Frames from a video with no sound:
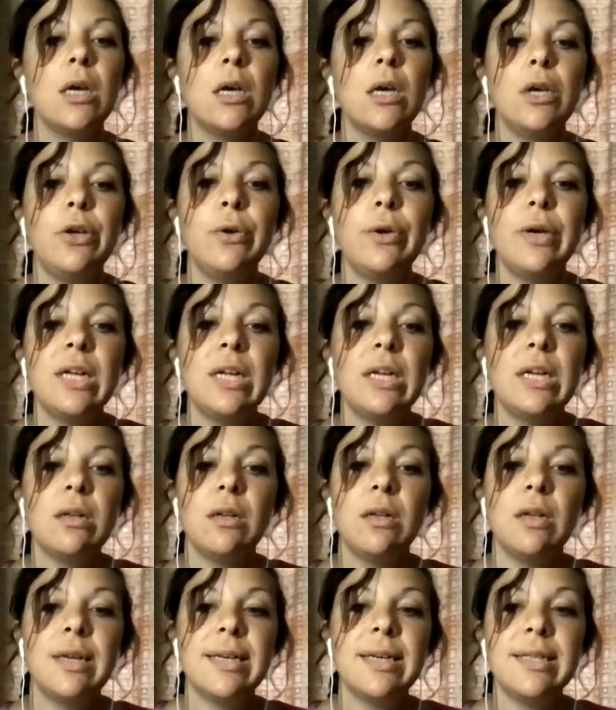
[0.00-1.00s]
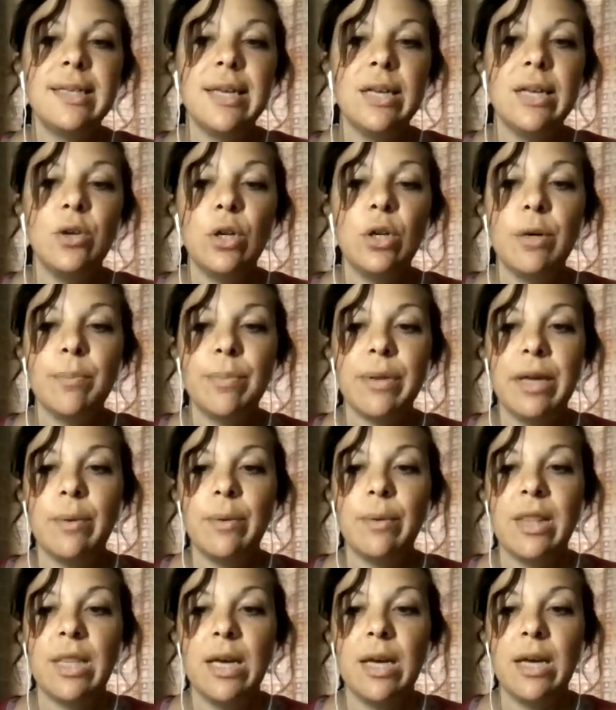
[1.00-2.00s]
you can continue to play
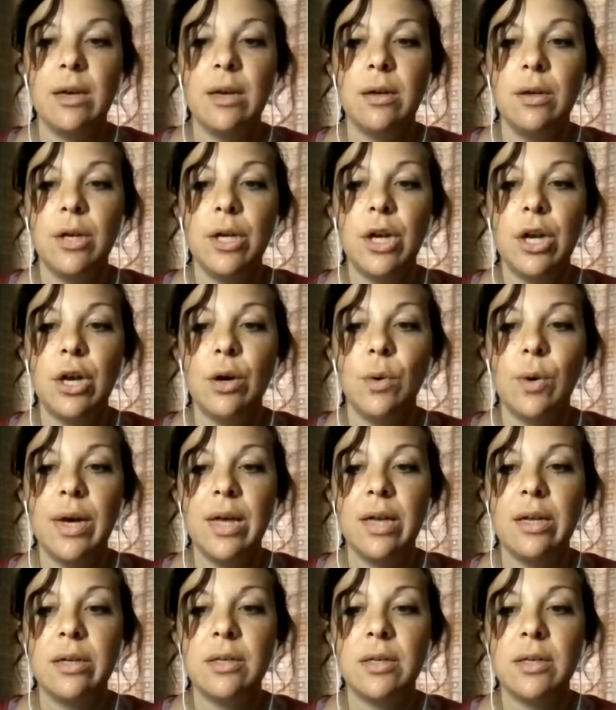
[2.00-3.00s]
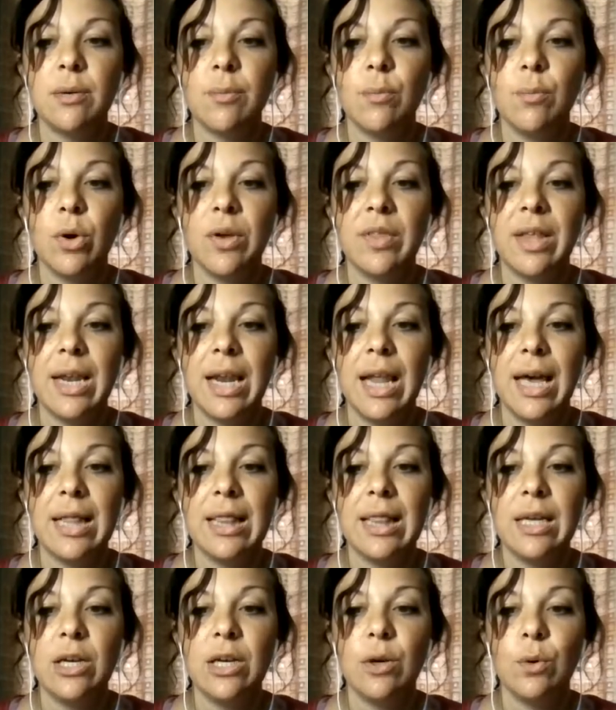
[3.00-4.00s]
with it, and more than
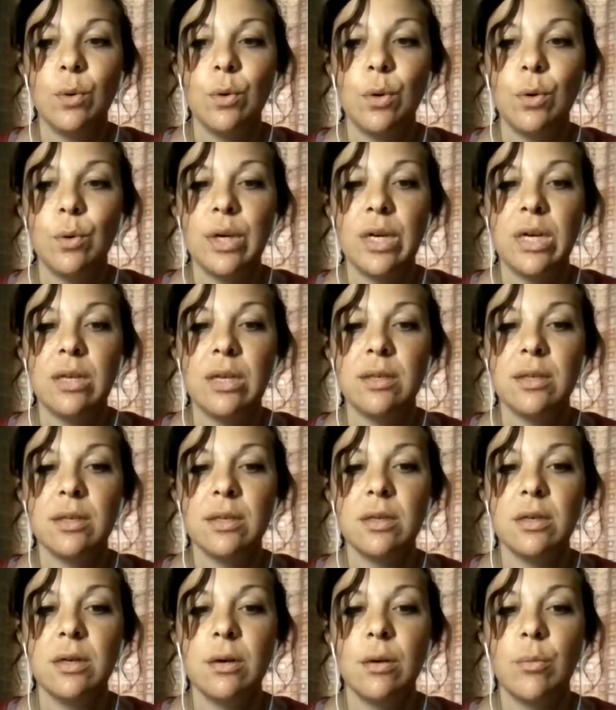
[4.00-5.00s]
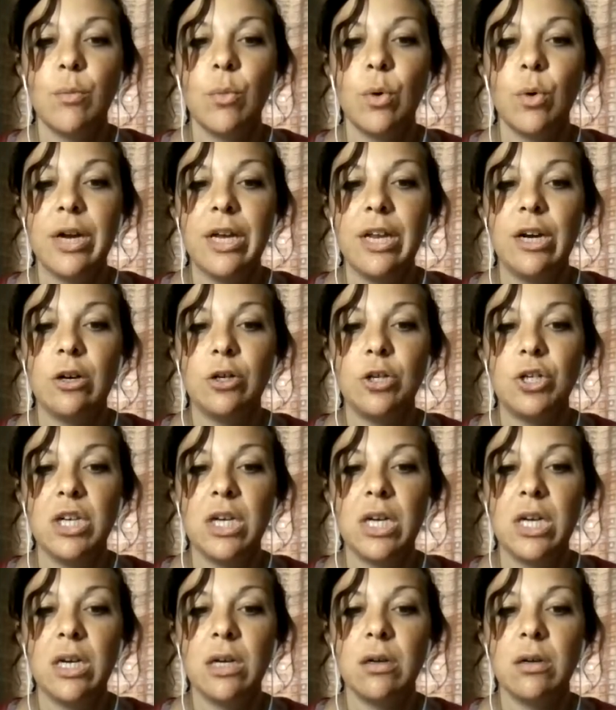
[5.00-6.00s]
likely you'll notice more
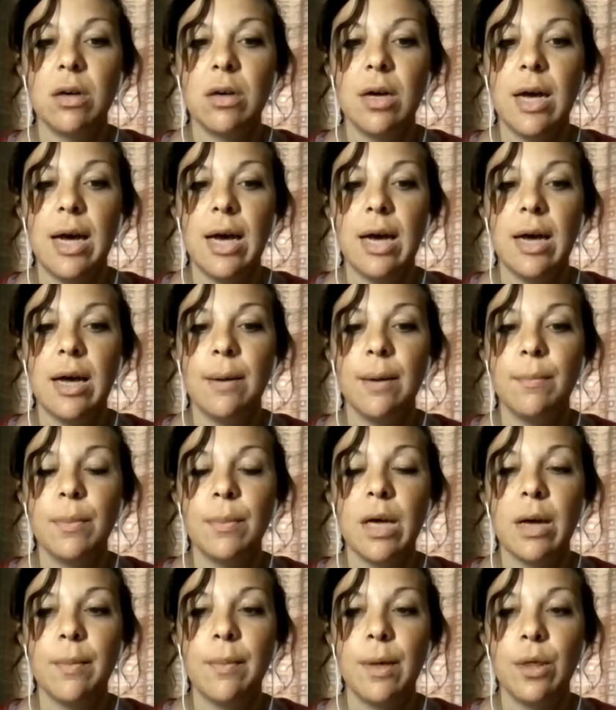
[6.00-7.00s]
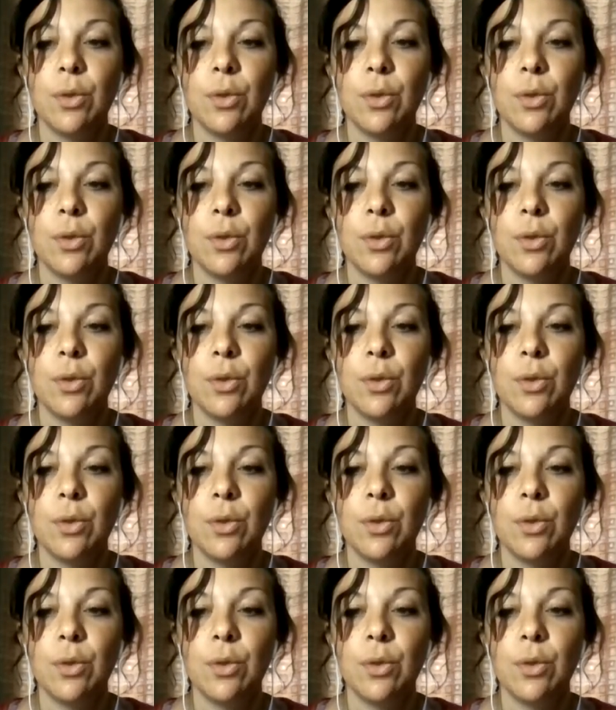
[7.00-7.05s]
energy coming